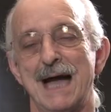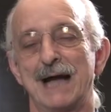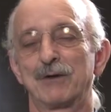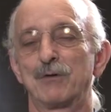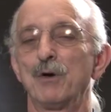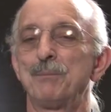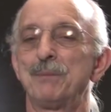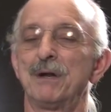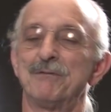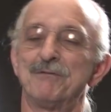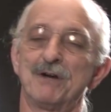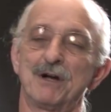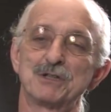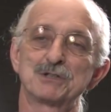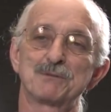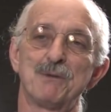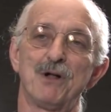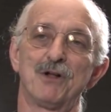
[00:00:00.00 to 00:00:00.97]
I grew up in a
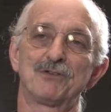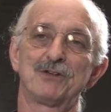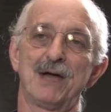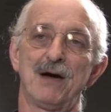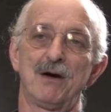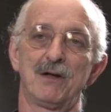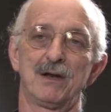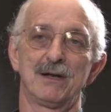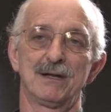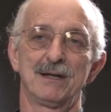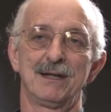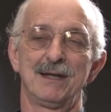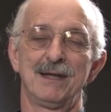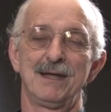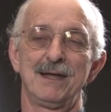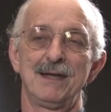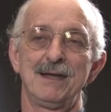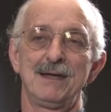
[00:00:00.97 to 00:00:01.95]
very small town
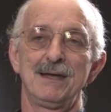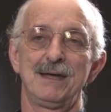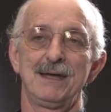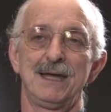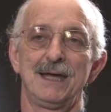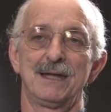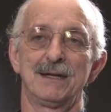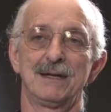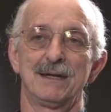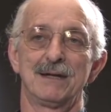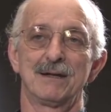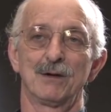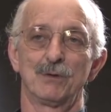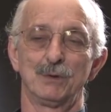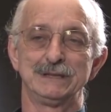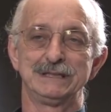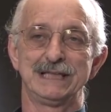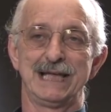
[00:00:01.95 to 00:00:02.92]

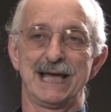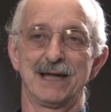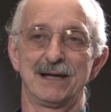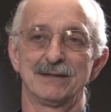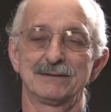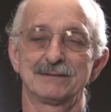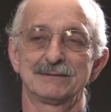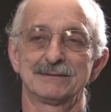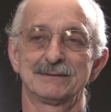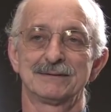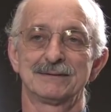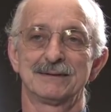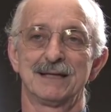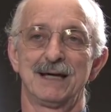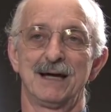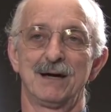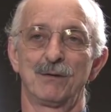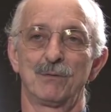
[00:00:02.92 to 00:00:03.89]
in Louisiana.
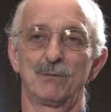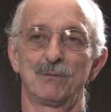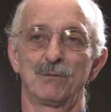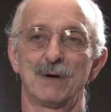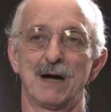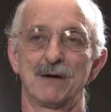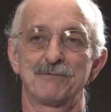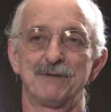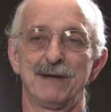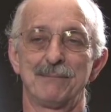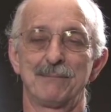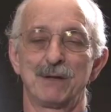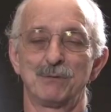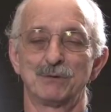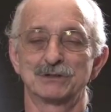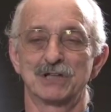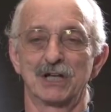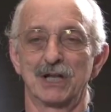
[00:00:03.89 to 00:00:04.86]
Our
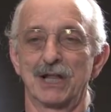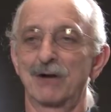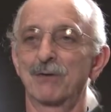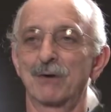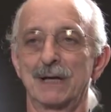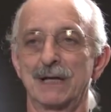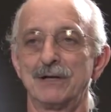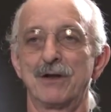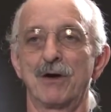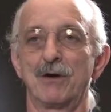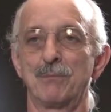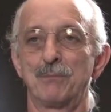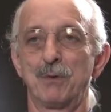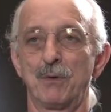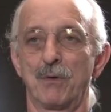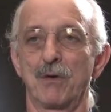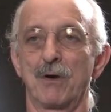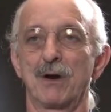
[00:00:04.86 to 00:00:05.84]
family was literally
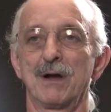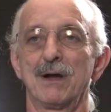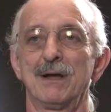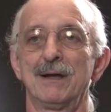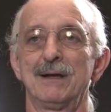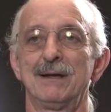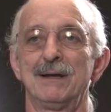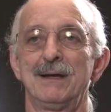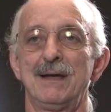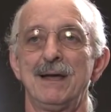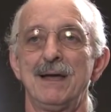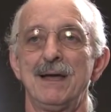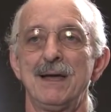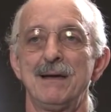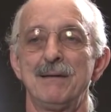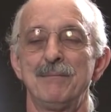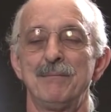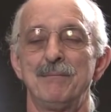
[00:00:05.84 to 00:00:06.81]
dirt poor.
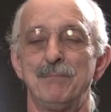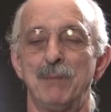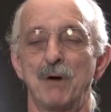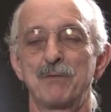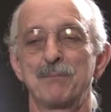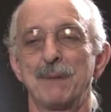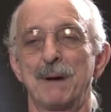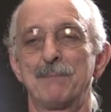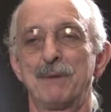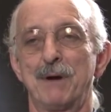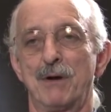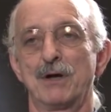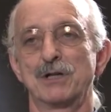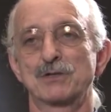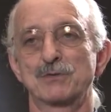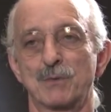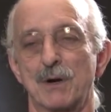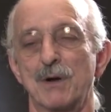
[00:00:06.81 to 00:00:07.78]
Both my
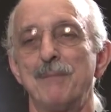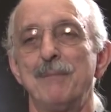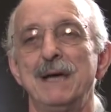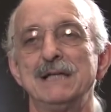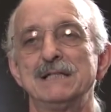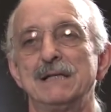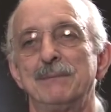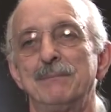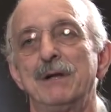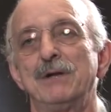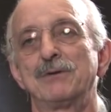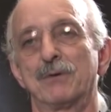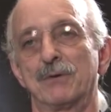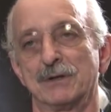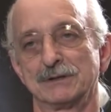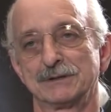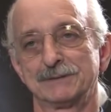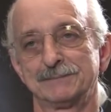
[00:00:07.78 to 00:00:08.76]
parents were amazing
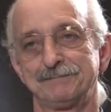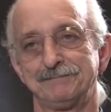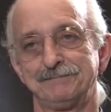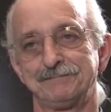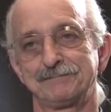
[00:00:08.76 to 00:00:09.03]
mentors.